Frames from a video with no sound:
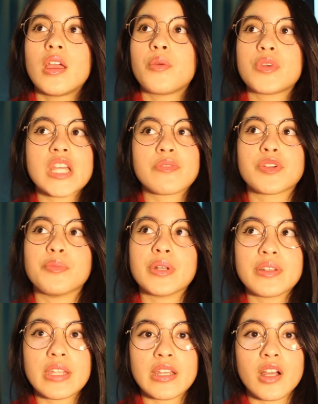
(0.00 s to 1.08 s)
whichever
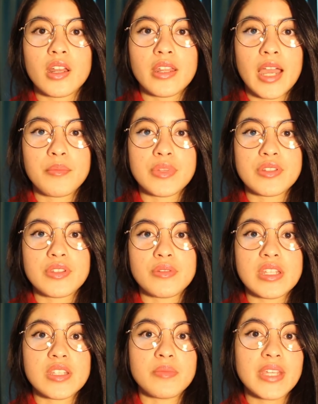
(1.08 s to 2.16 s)
building on campus you
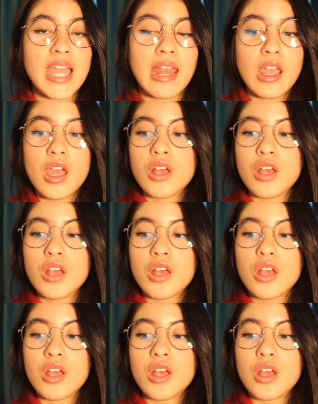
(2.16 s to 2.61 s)
need to be at.